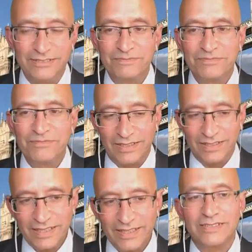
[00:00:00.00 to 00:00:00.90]

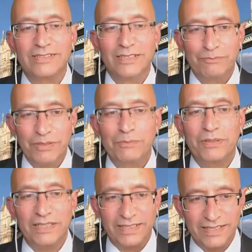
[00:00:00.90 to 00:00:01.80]
unless people
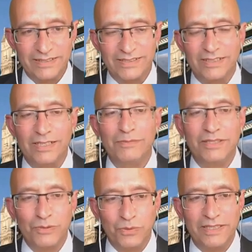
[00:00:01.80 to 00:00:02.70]
like Keir Starmer
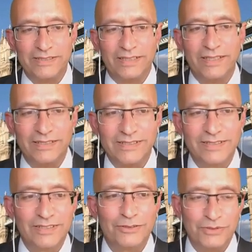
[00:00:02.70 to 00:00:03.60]
and wiser heads
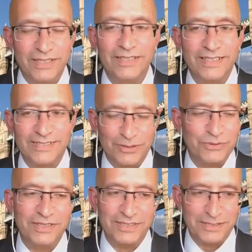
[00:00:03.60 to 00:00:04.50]
realize that we
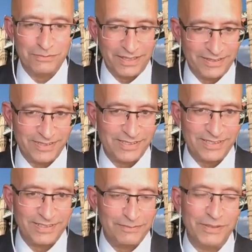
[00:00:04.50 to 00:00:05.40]
need to make this
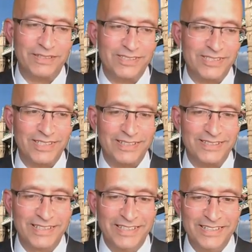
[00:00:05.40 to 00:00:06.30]
change.
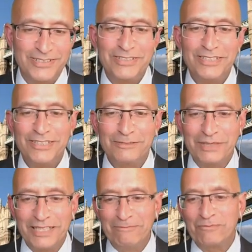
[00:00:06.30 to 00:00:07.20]
So this is
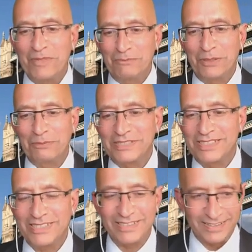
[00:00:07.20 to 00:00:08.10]
my
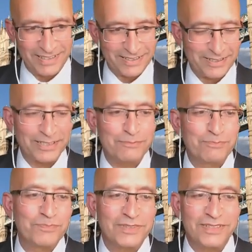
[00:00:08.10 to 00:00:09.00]
proposition, that the
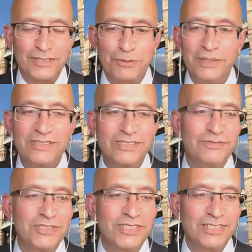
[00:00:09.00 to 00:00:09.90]
pieces of the
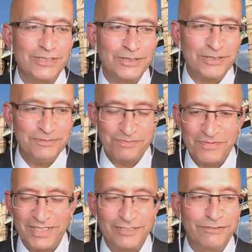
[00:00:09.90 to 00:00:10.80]
jigsaw
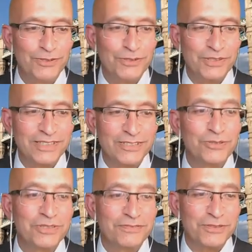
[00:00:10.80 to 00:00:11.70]
can fall in two
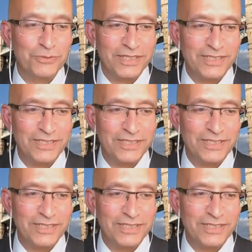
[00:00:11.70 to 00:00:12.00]
different ways.